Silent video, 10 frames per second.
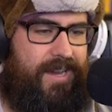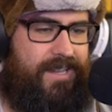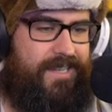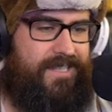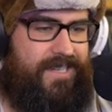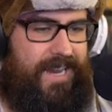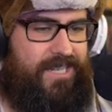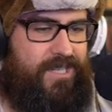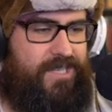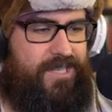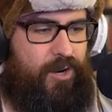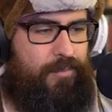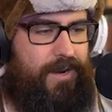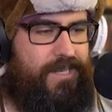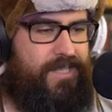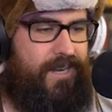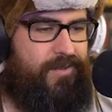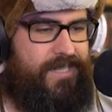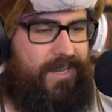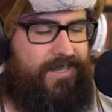idolizes Angie so much they
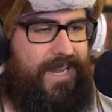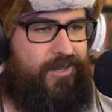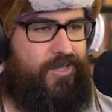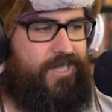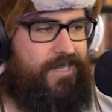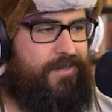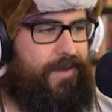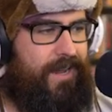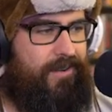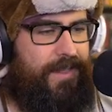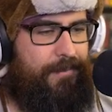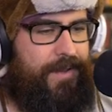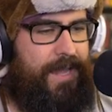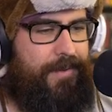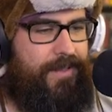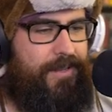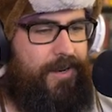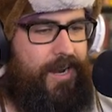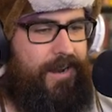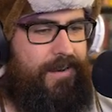don't see how dangerous she is now. That became
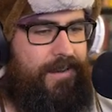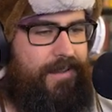clear